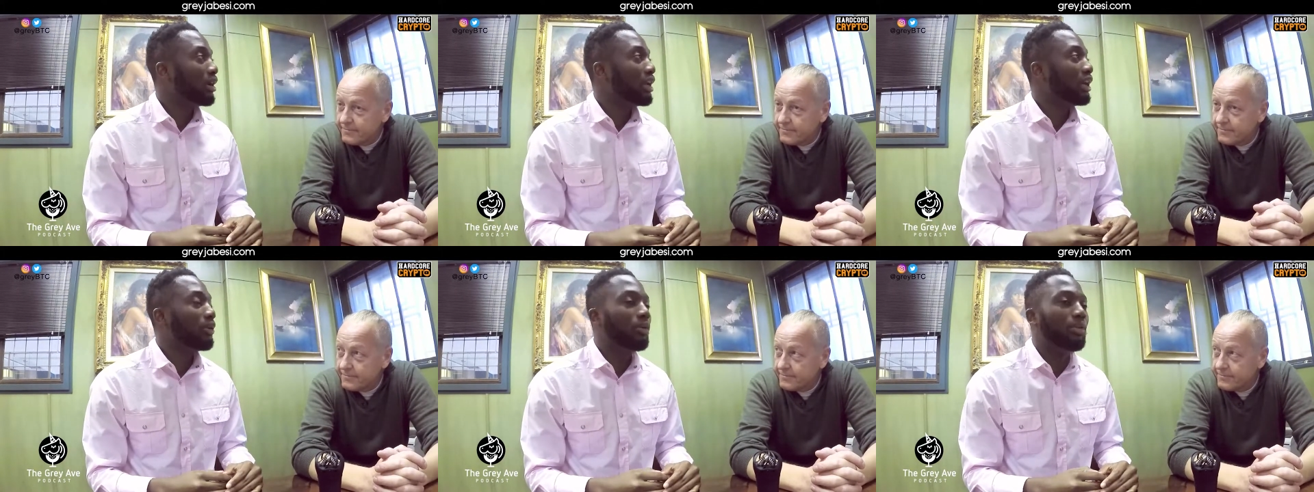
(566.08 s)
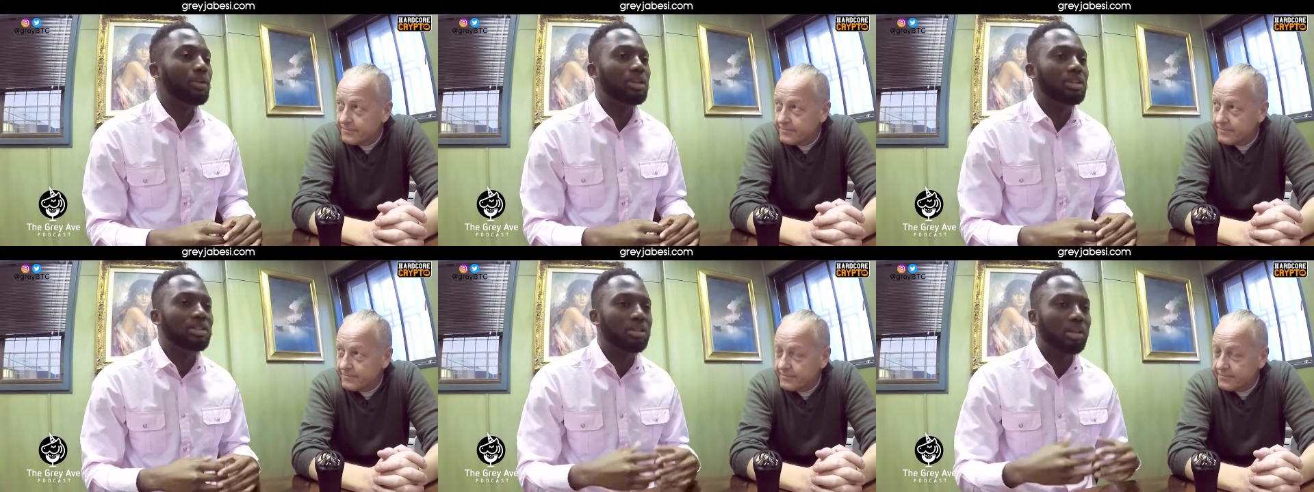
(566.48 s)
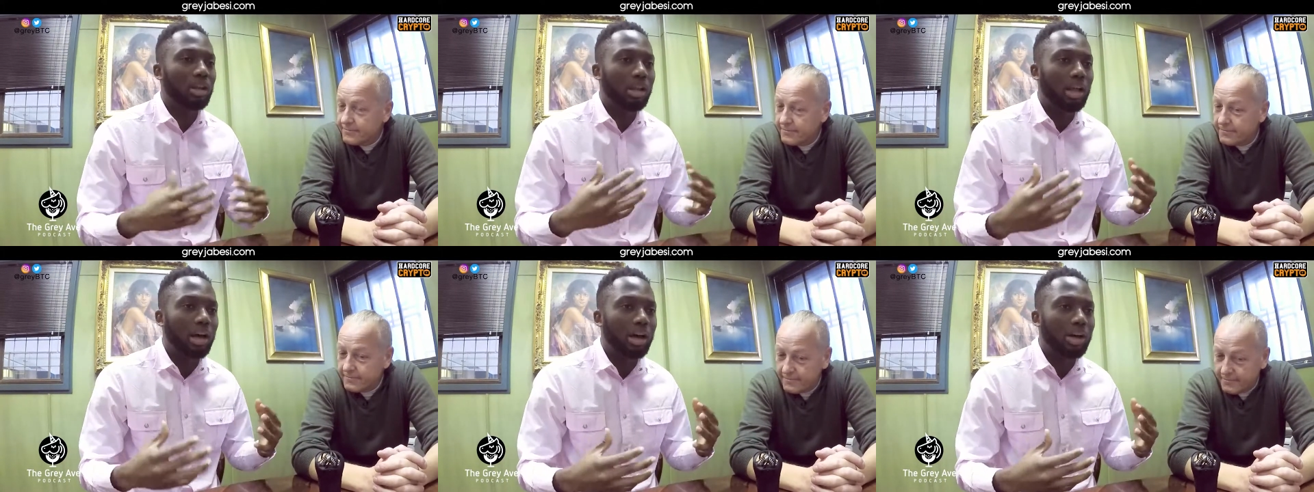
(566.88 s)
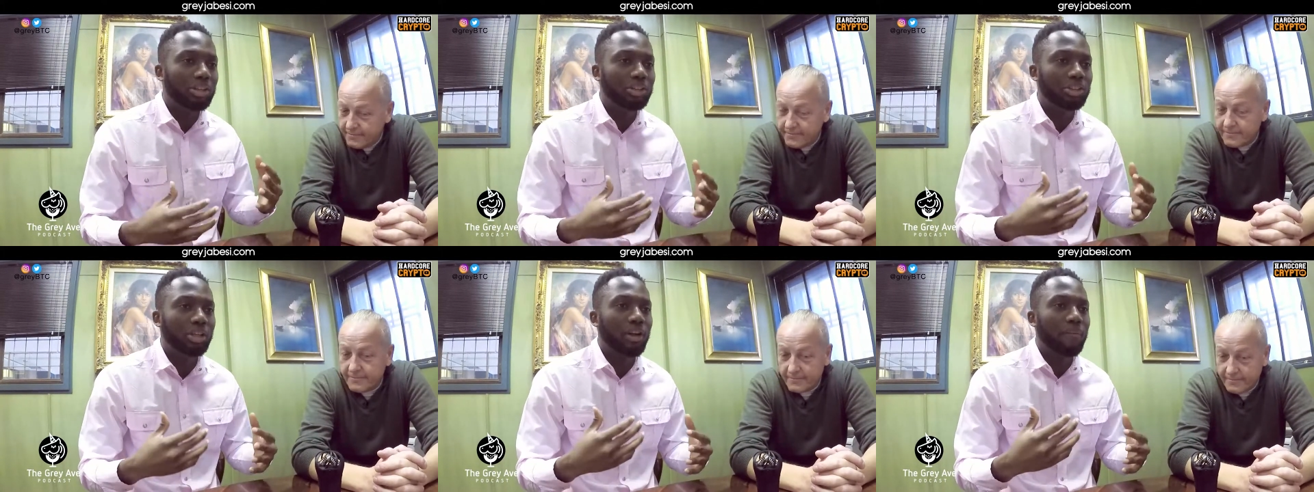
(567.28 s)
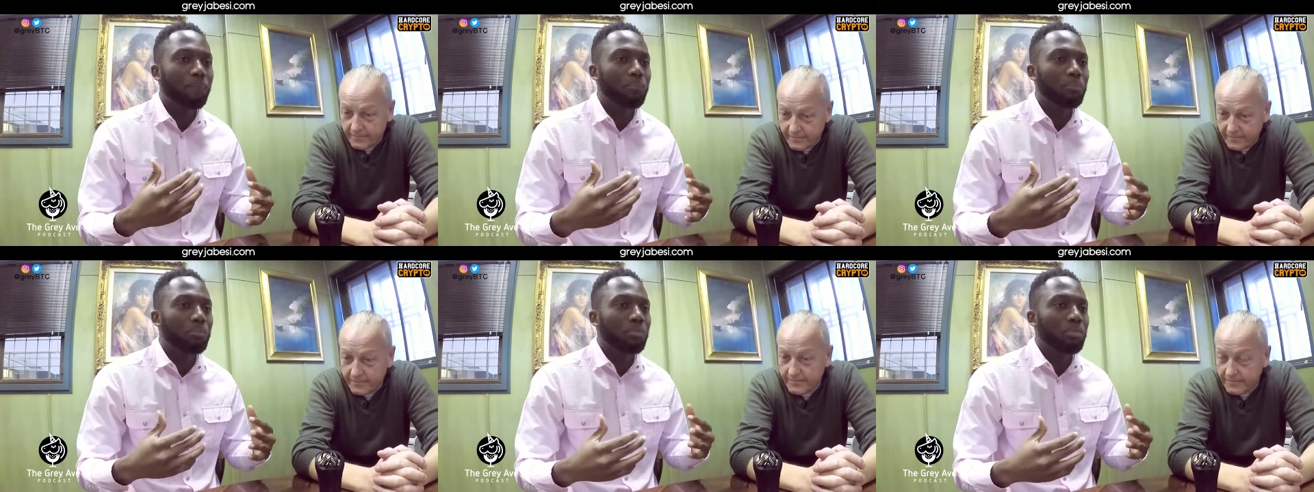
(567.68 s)
Speaker 1: any of these large
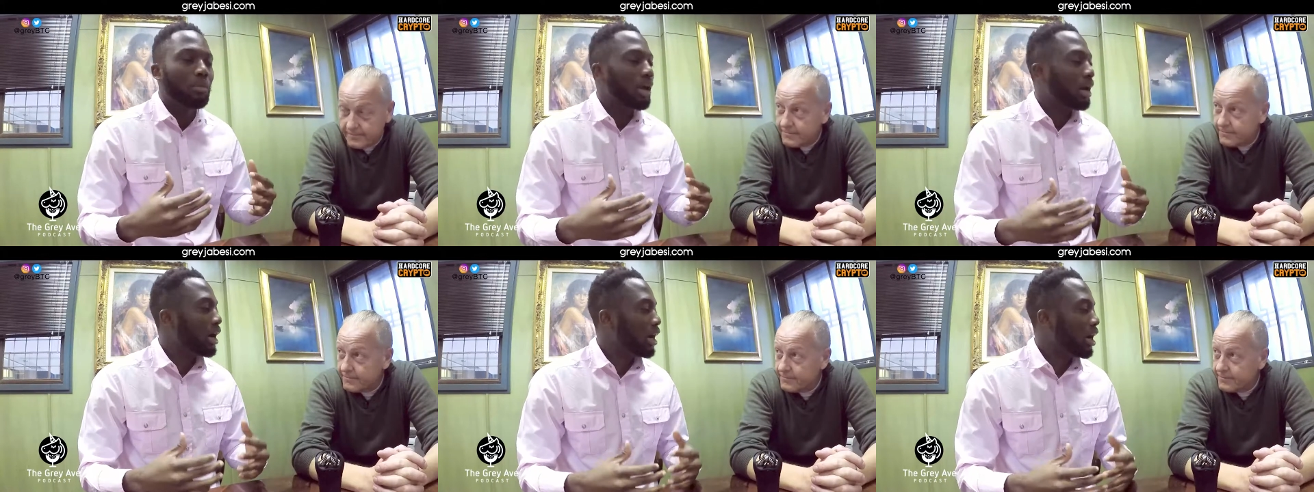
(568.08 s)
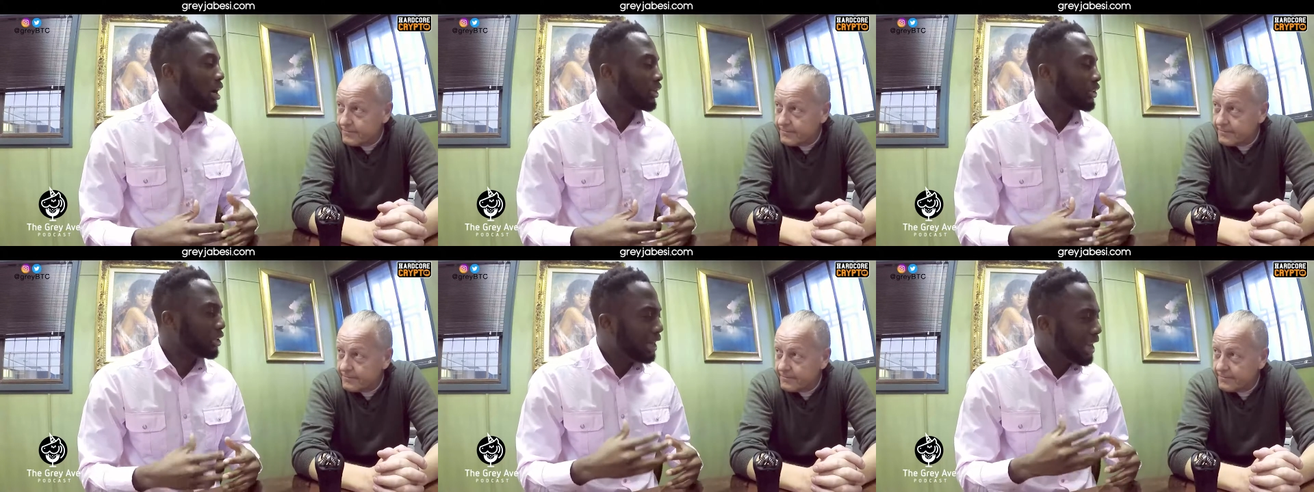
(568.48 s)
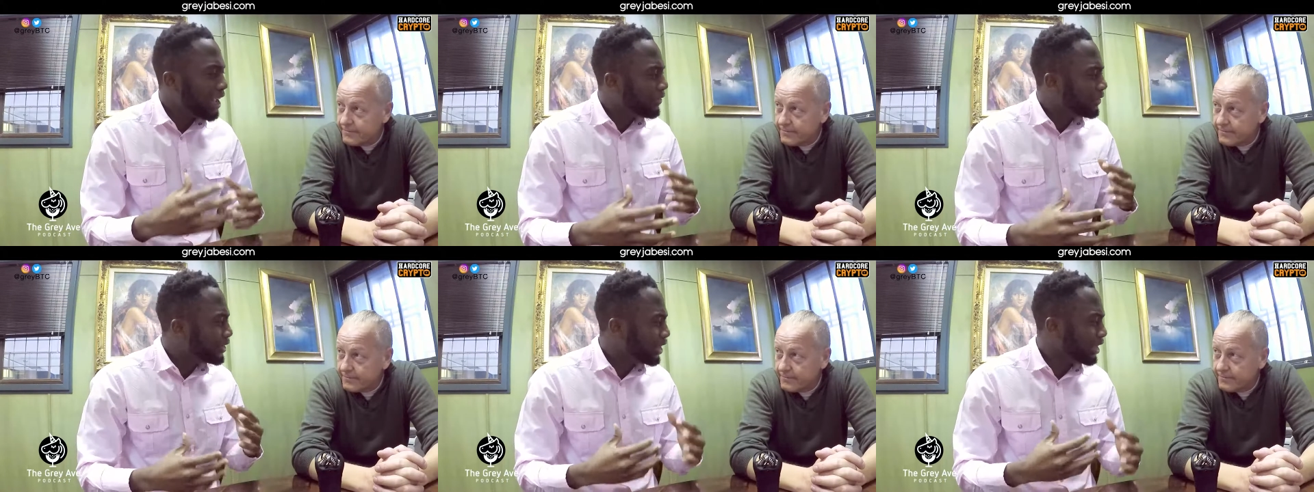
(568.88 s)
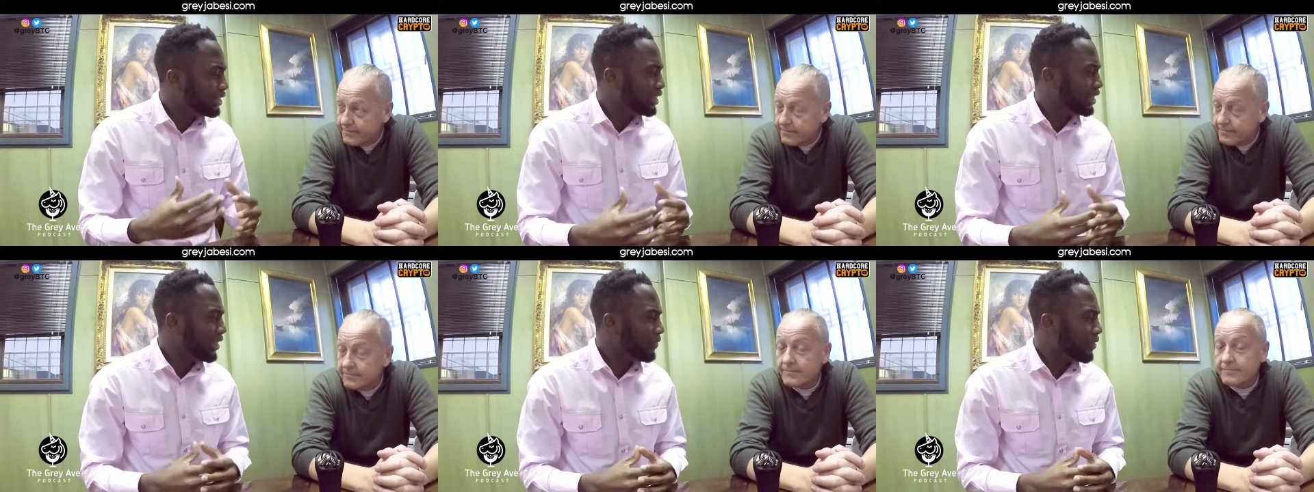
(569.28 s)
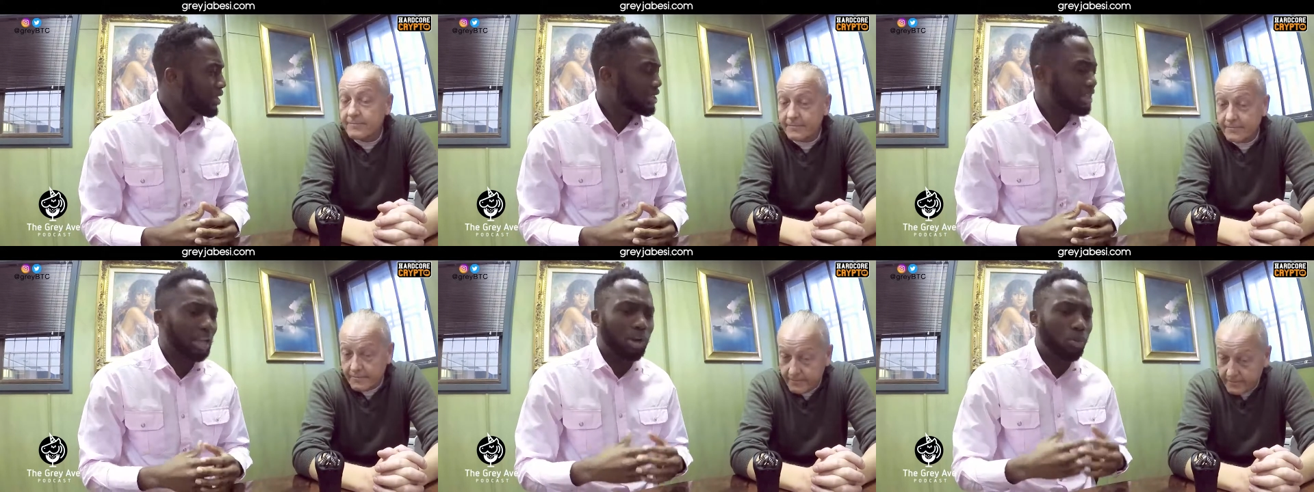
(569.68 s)
uh, life-changing
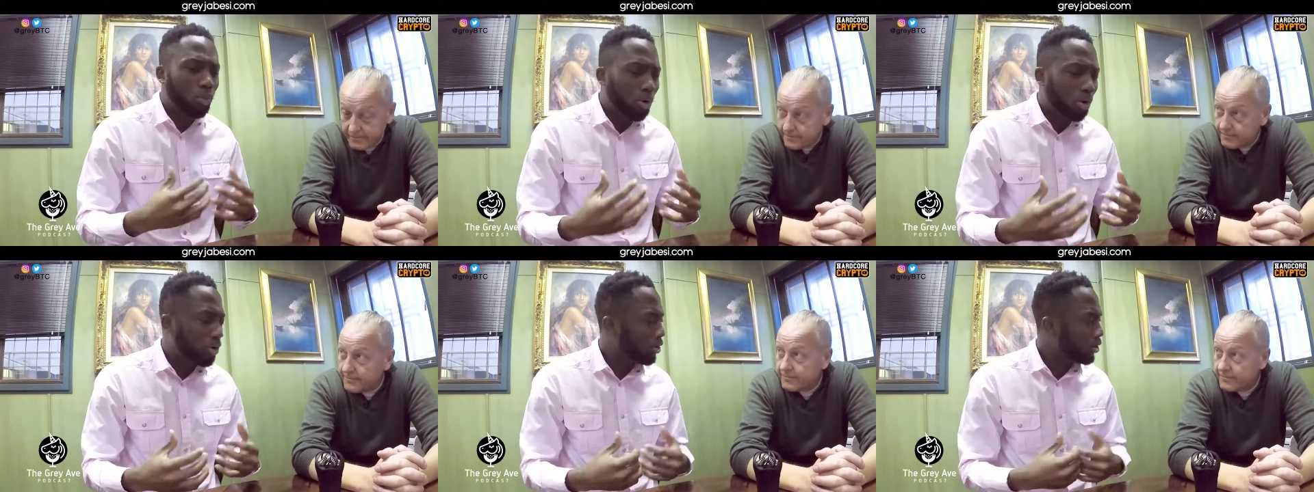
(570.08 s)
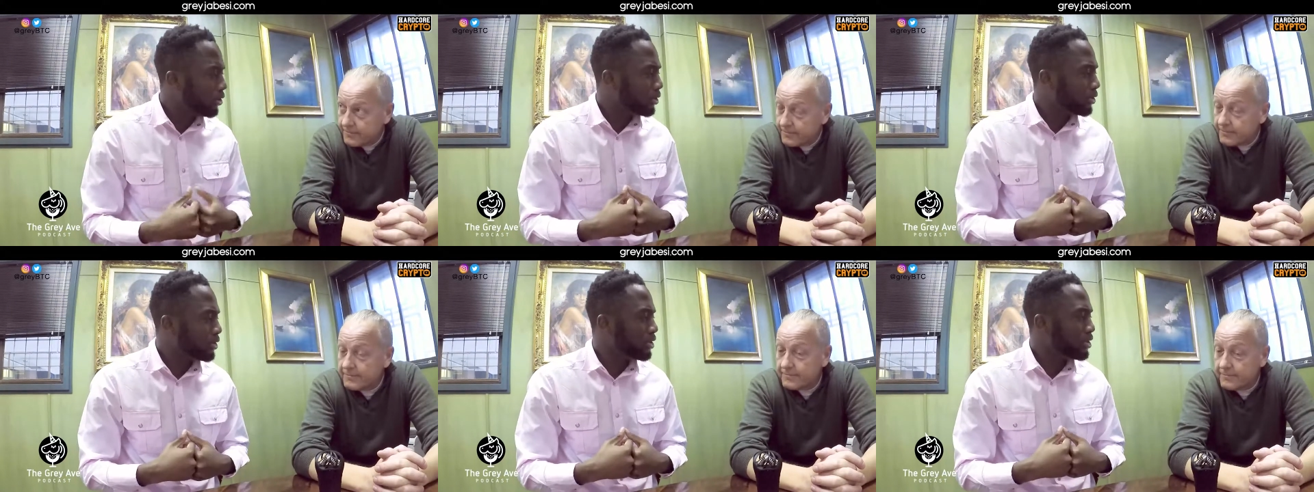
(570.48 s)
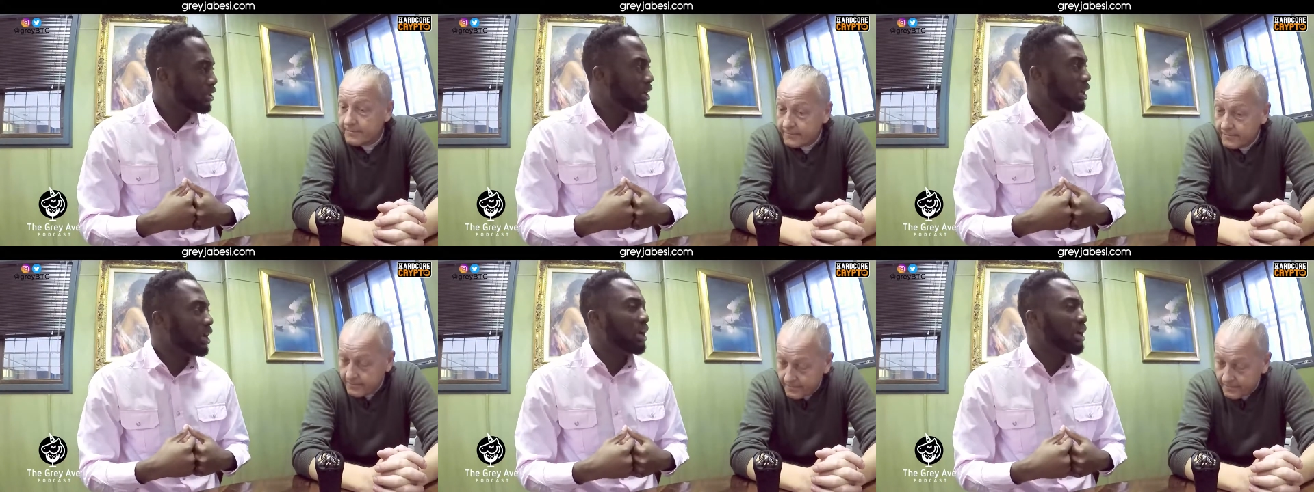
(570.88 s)
events like wars,